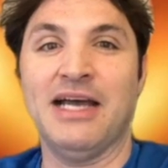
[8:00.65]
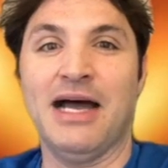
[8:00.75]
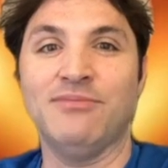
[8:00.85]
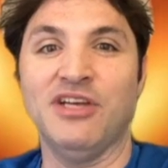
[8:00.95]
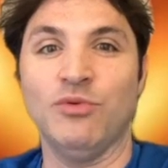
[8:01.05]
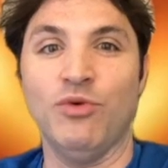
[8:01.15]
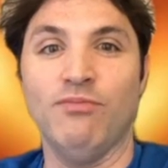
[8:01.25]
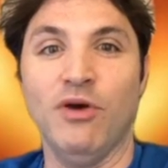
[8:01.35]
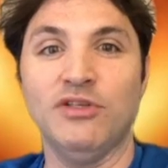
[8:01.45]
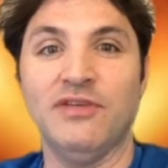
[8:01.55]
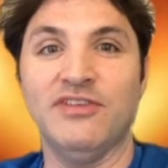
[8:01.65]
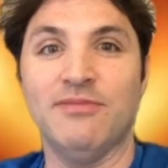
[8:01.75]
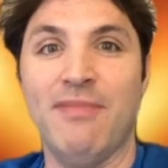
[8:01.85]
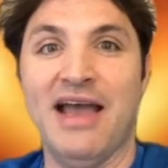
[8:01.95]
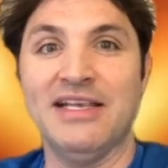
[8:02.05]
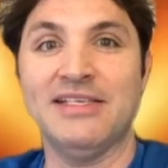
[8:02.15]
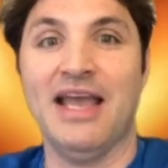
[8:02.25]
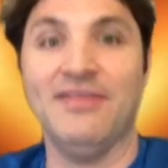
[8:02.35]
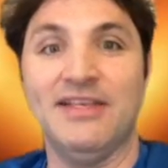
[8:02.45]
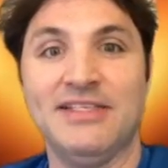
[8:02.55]
object with most of its mass
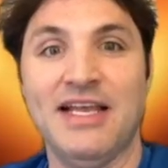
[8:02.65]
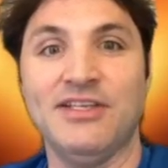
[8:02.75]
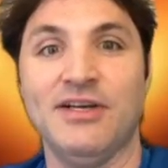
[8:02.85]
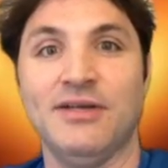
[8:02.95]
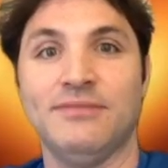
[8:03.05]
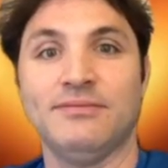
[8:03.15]
at the center.